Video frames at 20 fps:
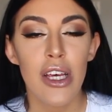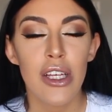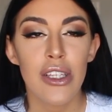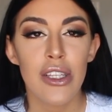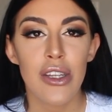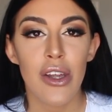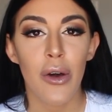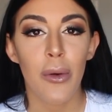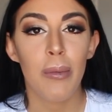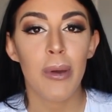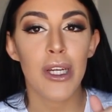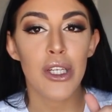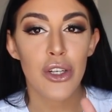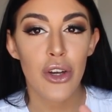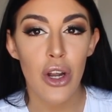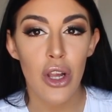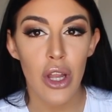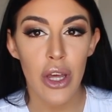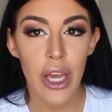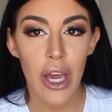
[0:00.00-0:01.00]
So be
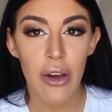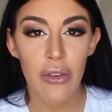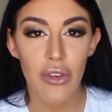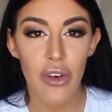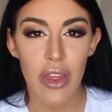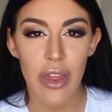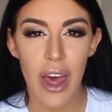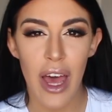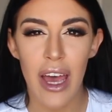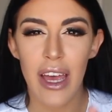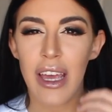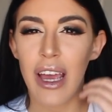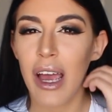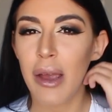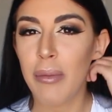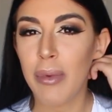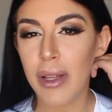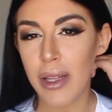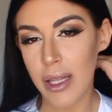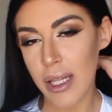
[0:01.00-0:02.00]
sure to look out for that.
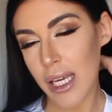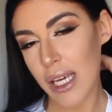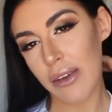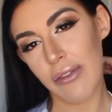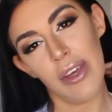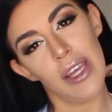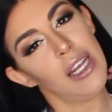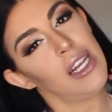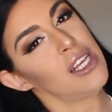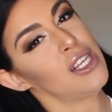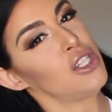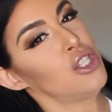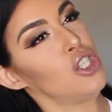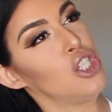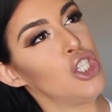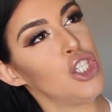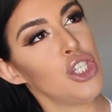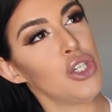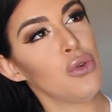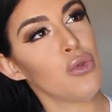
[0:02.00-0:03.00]
I believe it
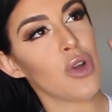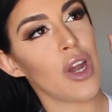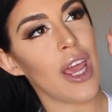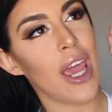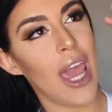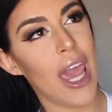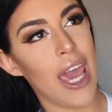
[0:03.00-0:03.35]
is June